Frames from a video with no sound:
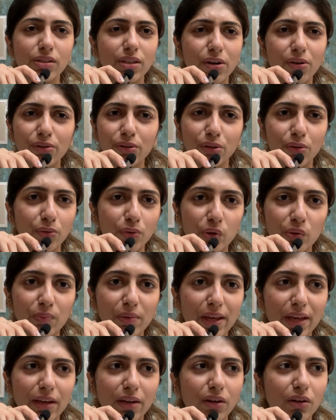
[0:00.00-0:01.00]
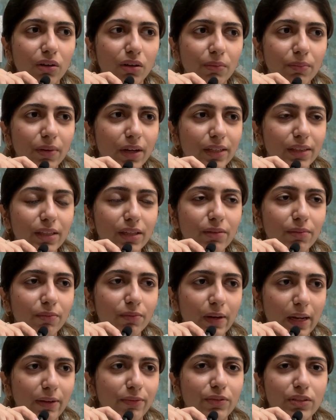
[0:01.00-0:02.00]
They're on YouTube. Like I think
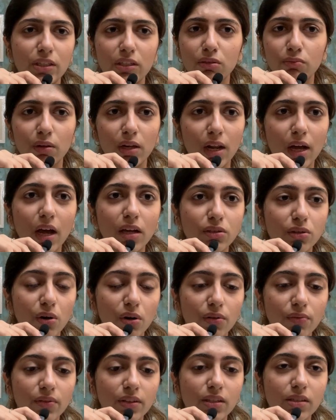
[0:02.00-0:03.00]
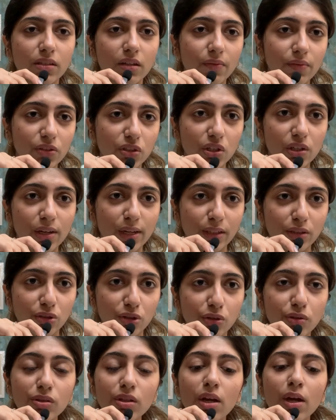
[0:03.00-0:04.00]
like physics wala has a lot of these revision
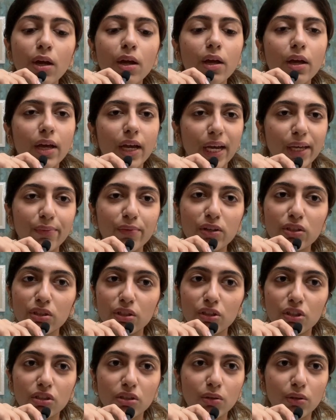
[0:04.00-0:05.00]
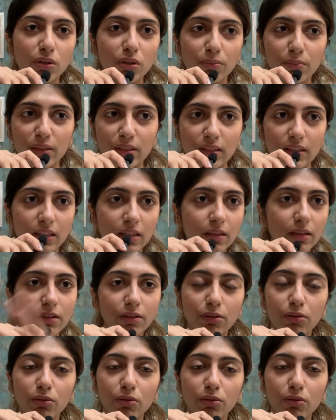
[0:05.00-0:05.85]
lectures in which they're just gonna basically